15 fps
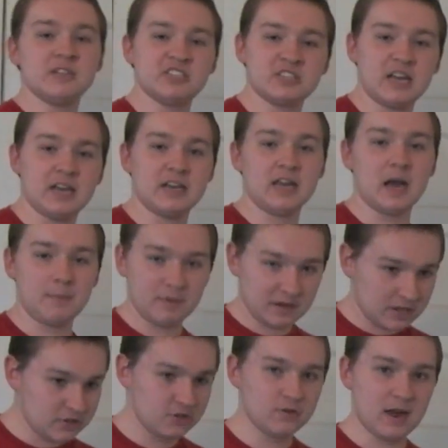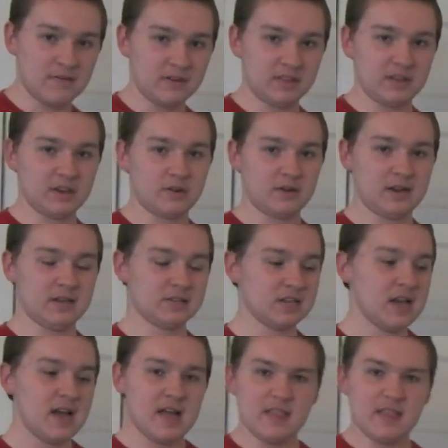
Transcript: be standing up and can do everything in your hands.